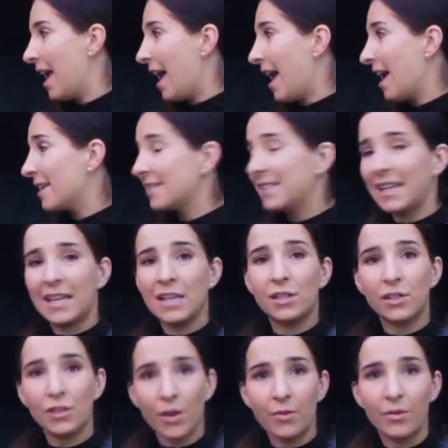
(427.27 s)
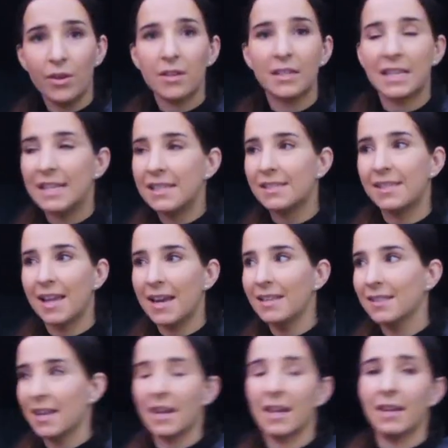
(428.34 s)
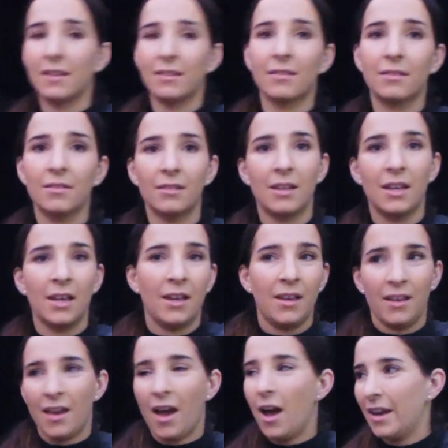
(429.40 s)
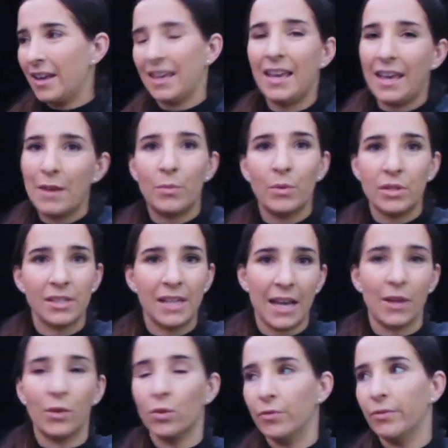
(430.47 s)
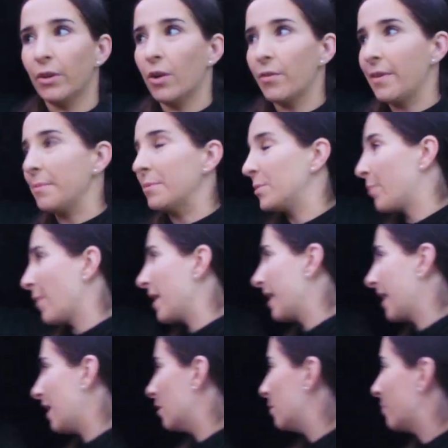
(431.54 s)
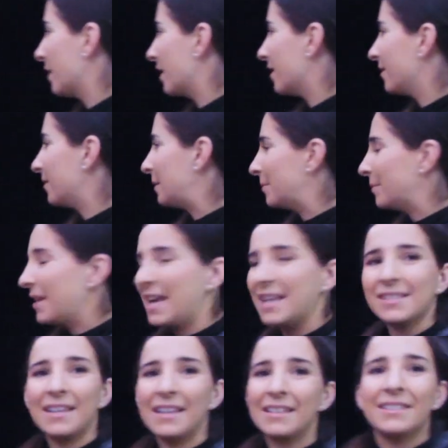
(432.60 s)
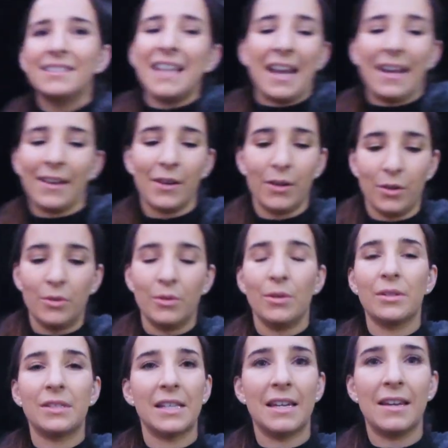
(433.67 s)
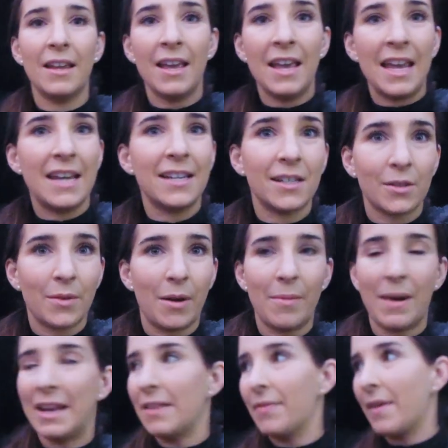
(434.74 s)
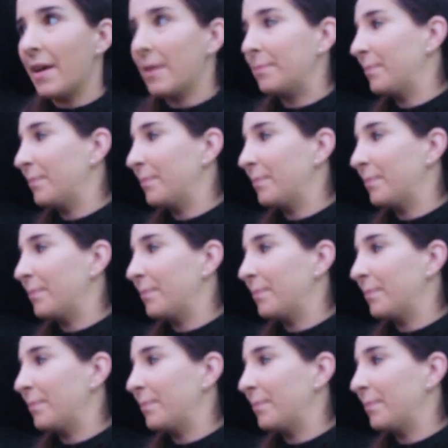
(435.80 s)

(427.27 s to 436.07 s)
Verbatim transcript: And he's so good he stays in it. It wouldn't take an awful lot of him to break out, but he's a little delicate horse and he does quite well in there.